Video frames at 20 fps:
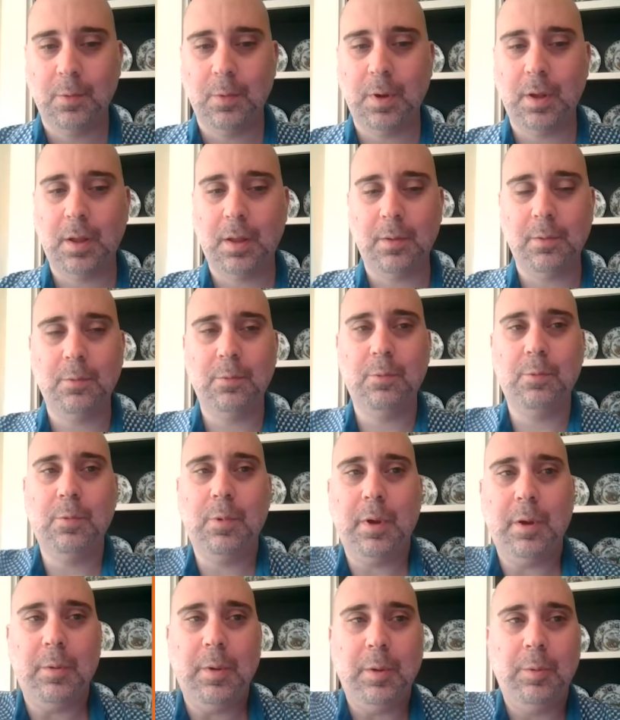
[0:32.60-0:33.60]
Well,
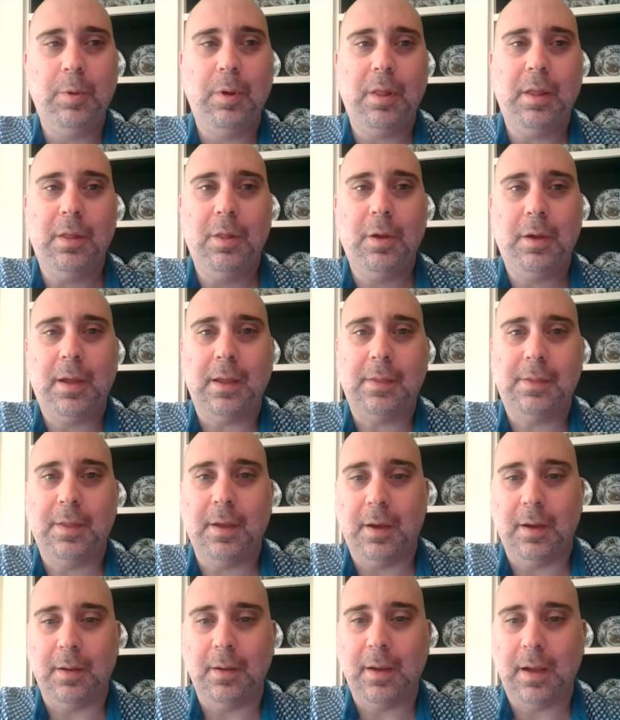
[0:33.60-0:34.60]
we, we really look at
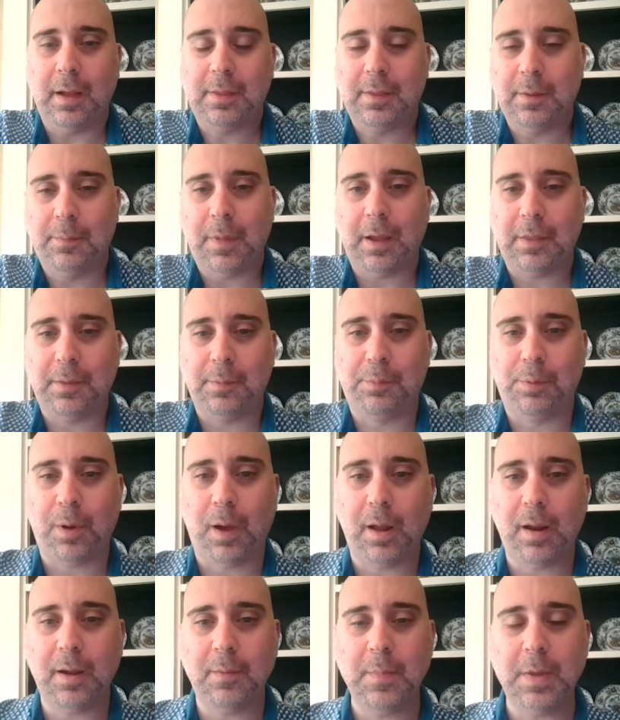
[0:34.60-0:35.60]
the at the at the
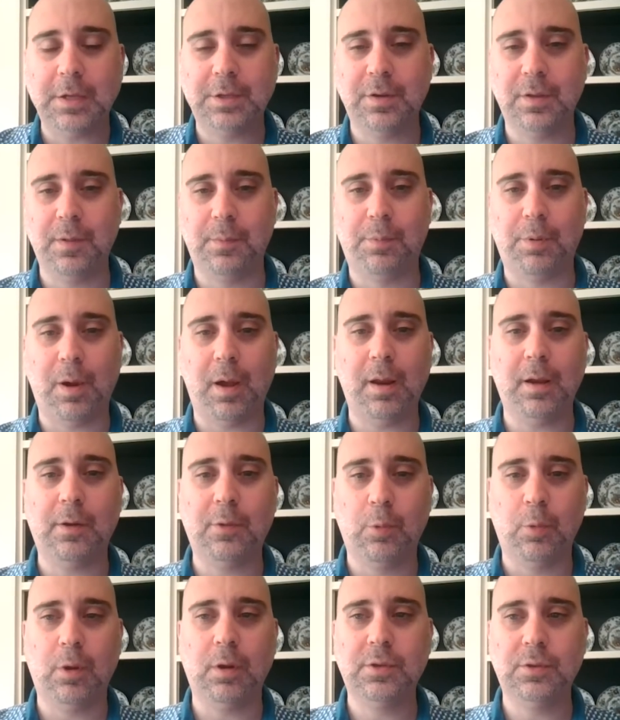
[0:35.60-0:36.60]
product, make sure the
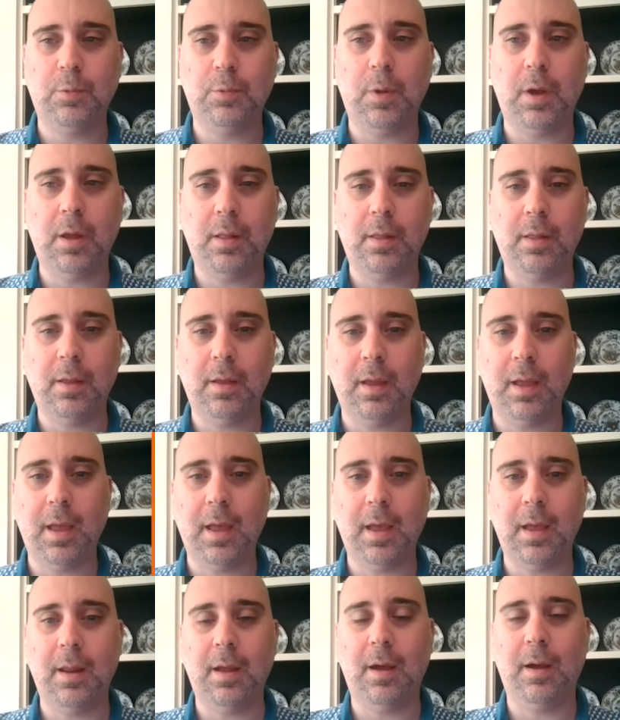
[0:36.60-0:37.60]
product works well.
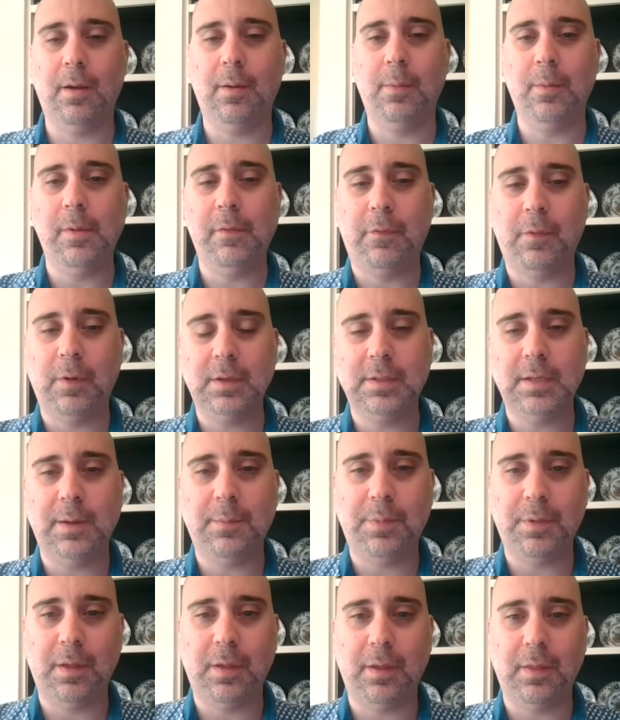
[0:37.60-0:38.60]
And um, for
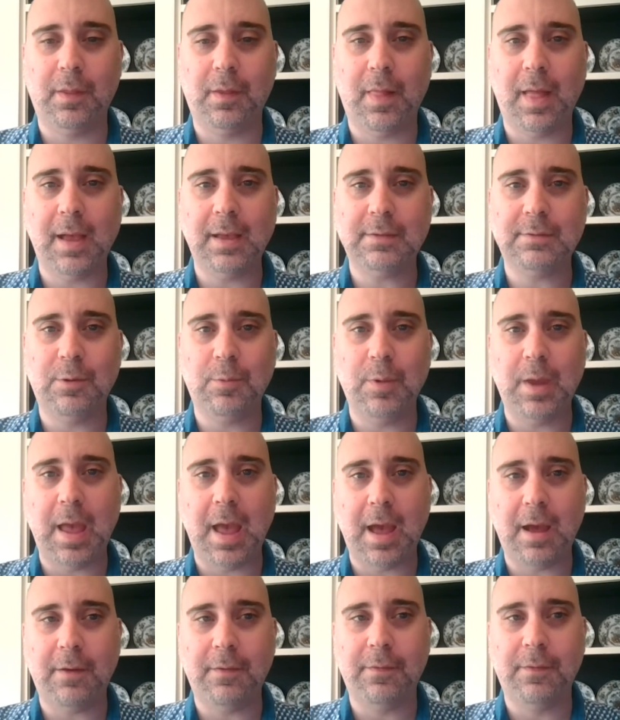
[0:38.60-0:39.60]
example, the, the last one we
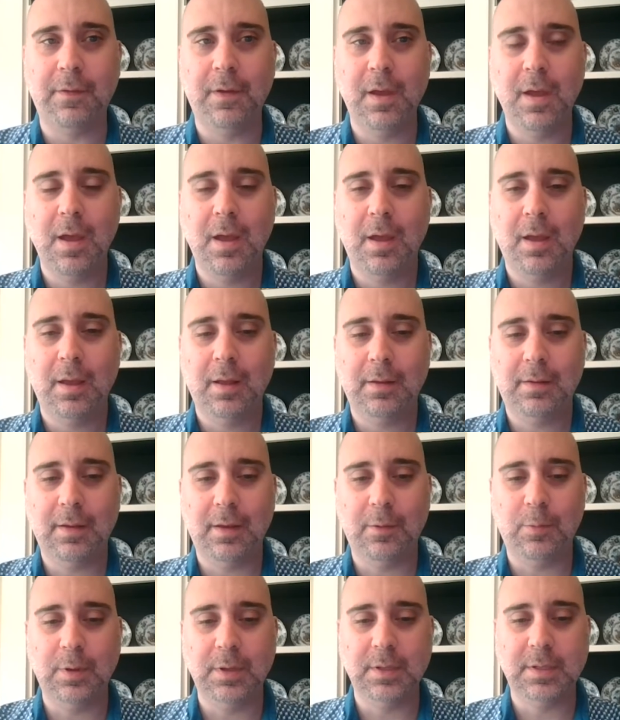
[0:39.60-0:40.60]
have
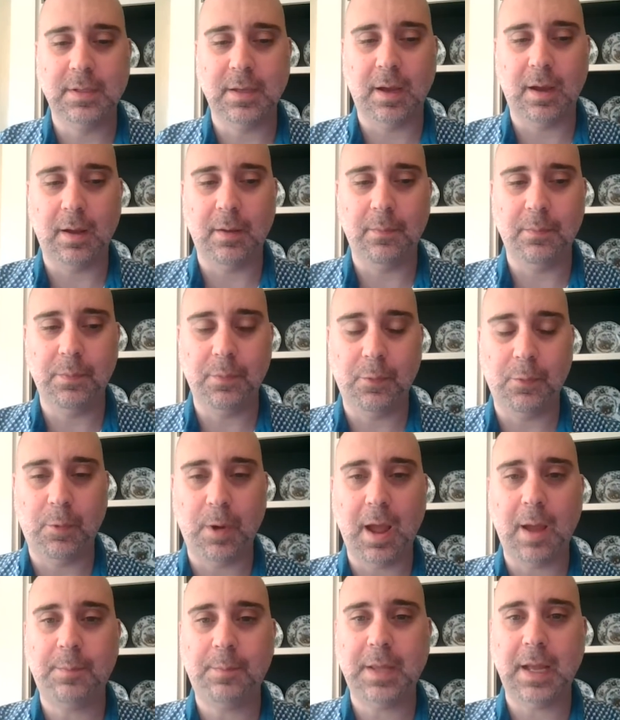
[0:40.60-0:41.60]
did was uh,
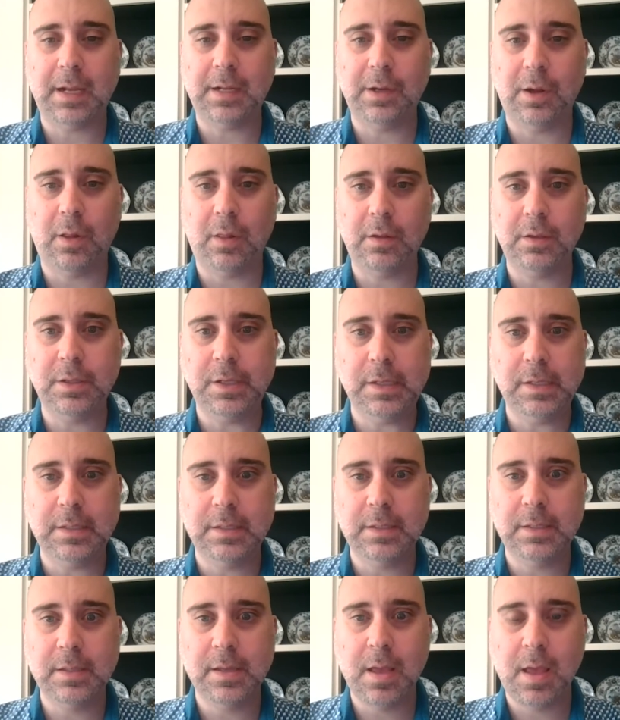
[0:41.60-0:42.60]
Wrap
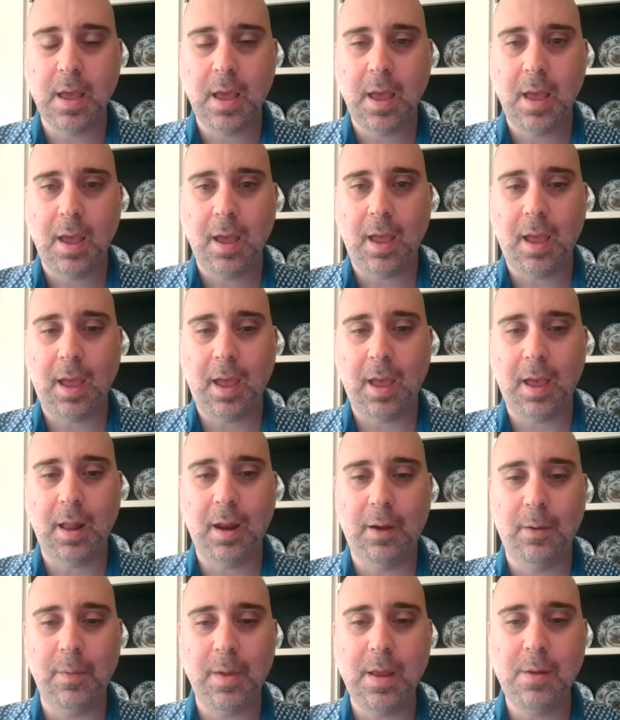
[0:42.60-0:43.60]
Technologies, and
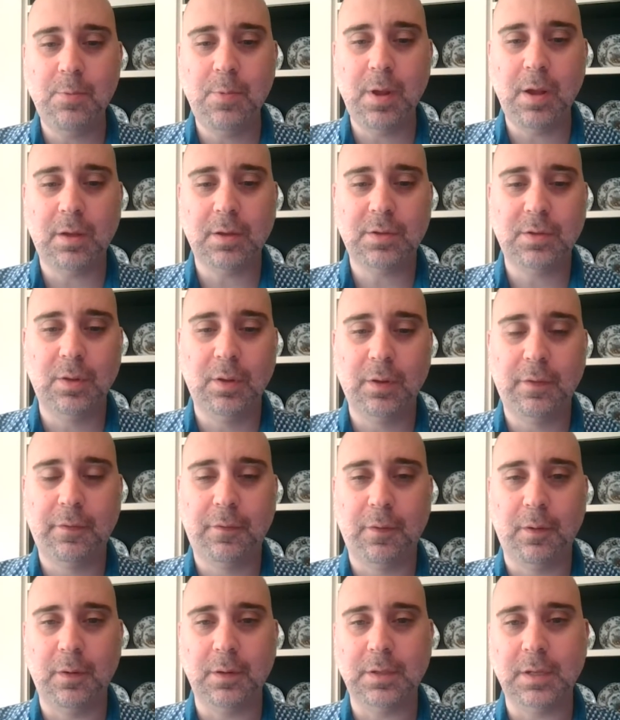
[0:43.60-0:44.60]
um, and we also look
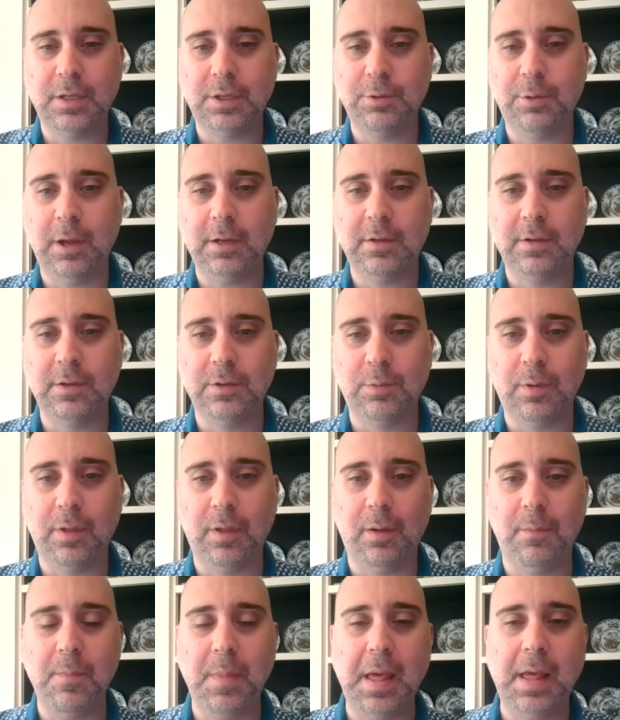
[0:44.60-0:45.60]
for situations where the